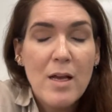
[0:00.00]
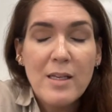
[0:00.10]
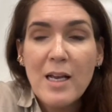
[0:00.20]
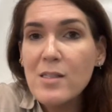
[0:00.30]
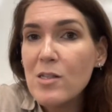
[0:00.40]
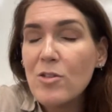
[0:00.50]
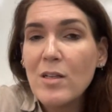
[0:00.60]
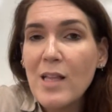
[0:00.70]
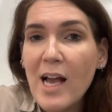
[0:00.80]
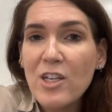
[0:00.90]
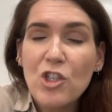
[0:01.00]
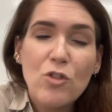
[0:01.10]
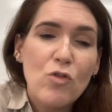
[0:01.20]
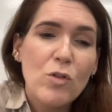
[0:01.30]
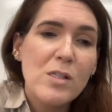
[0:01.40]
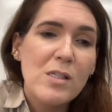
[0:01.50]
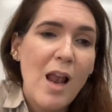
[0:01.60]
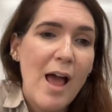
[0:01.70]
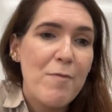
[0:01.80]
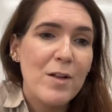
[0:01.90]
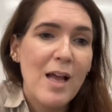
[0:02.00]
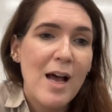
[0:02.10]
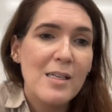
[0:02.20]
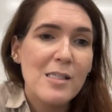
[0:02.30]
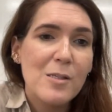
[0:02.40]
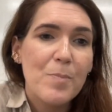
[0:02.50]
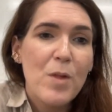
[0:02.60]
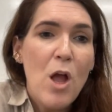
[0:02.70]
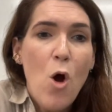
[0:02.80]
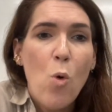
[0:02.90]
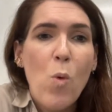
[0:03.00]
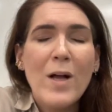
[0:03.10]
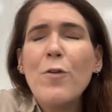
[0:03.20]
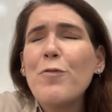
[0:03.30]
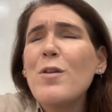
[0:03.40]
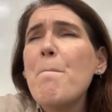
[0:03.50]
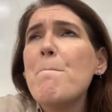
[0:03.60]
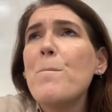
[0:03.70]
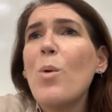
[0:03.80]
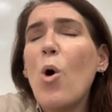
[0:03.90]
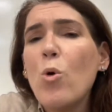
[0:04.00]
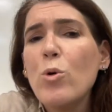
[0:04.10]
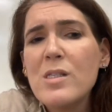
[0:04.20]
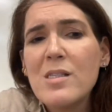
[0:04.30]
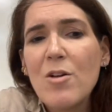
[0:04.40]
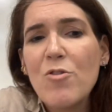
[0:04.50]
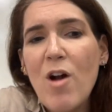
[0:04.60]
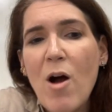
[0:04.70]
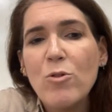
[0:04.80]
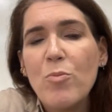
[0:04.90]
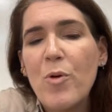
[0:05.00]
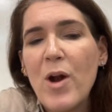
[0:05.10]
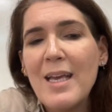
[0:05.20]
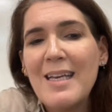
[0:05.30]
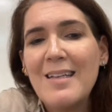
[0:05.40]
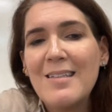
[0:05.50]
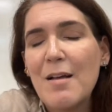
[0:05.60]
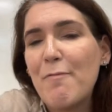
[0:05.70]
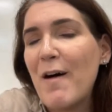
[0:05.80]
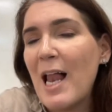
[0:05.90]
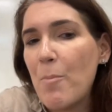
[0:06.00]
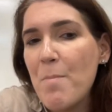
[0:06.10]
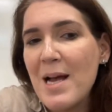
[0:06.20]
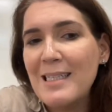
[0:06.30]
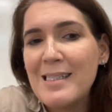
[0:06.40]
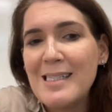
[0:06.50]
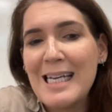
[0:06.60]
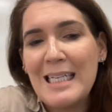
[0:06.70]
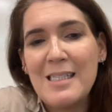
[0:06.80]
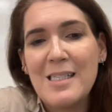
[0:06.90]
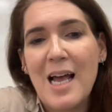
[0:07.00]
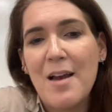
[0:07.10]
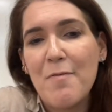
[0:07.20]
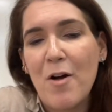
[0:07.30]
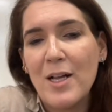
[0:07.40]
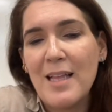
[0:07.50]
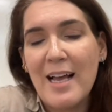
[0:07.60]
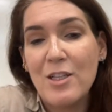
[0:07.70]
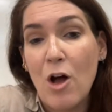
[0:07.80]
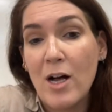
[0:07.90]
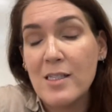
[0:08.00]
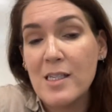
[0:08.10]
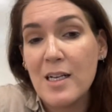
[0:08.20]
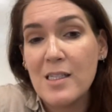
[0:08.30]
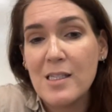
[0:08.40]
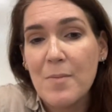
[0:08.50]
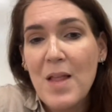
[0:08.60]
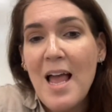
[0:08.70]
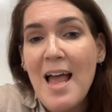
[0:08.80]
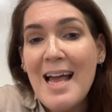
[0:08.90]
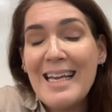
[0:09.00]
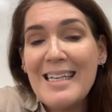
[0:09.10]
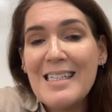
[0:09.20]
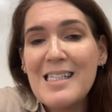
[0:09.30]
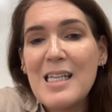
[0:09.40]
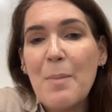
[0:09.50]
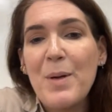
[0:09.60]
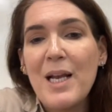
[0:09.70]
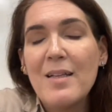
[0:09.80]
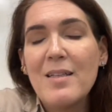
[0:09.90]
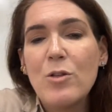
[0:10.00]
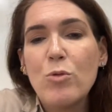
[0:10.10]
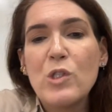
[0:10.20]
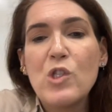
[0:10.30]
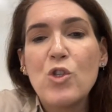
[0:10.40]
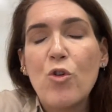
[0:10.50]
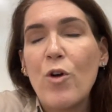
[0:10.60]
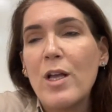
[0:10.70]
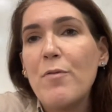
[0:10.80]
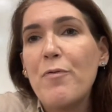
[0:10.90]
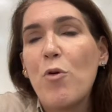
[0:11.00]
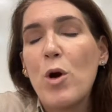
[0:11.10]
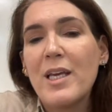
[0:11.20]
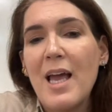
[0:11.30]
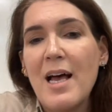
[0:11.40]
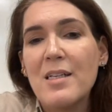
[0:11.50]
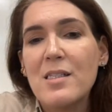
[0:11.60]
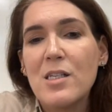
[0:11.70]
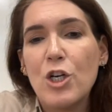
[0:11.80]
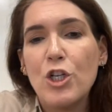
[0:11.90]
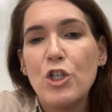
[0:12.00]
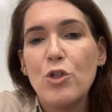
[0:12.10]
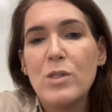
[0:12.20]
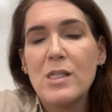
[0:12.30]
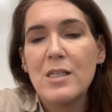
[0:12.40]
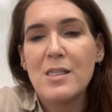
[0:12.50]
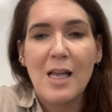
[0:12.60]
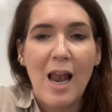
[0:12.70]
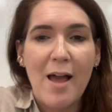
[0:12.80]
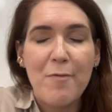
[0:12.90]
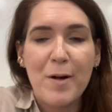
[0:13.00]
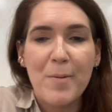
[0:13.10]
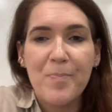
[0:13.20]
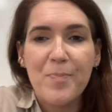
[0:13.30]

cancer detection through saliva tests. One of the most groundbreaking developments in salivary diagnostics is the ability to screen for cancer using saliva.